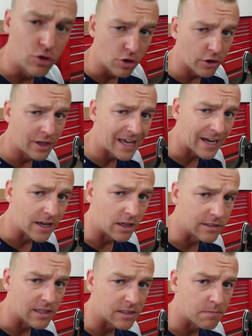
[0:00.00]
do not get a
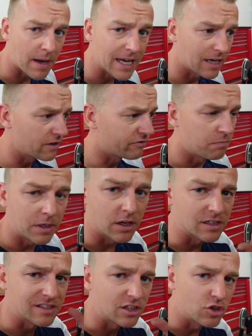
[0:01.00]
Constands bike lift
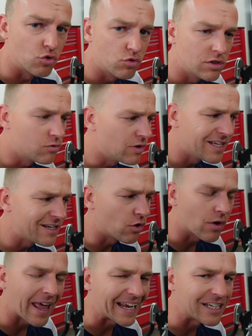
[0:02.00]
because the two really
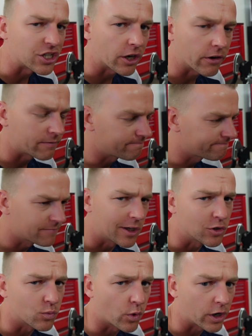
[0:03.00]
don't like each other.
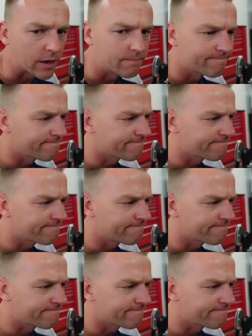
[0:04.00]
Doesn't work.